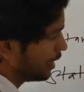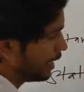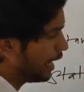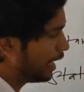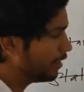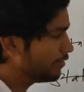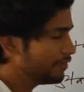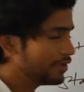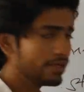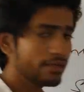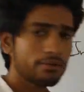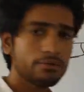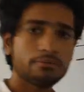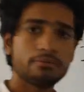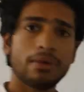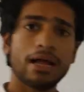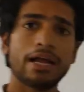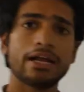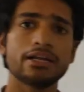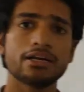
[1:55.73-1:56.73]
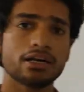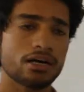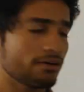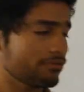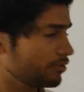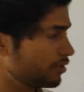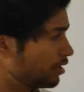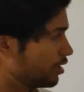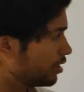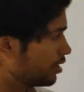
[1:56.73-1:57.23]
And we made
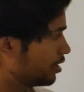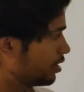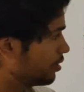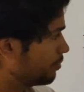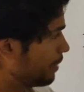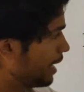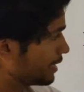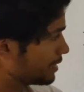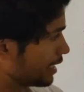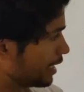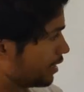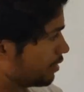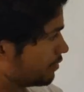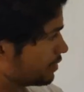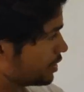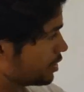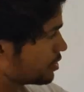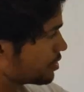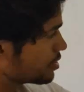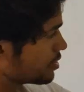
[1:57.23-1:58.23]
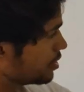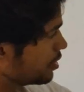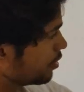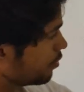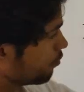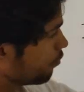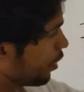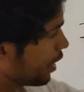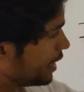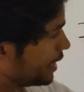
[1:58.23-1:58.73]
a method which is
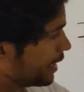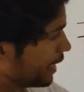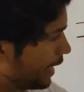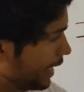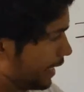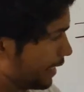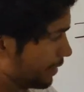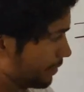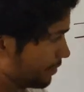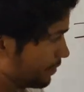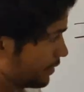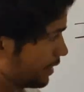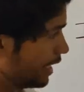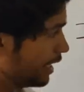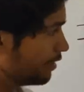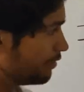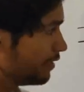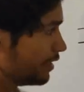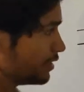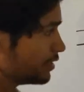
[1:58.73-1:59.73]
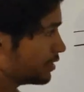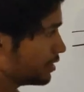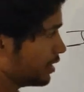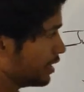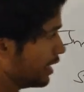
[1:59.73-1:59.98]
void 8, in which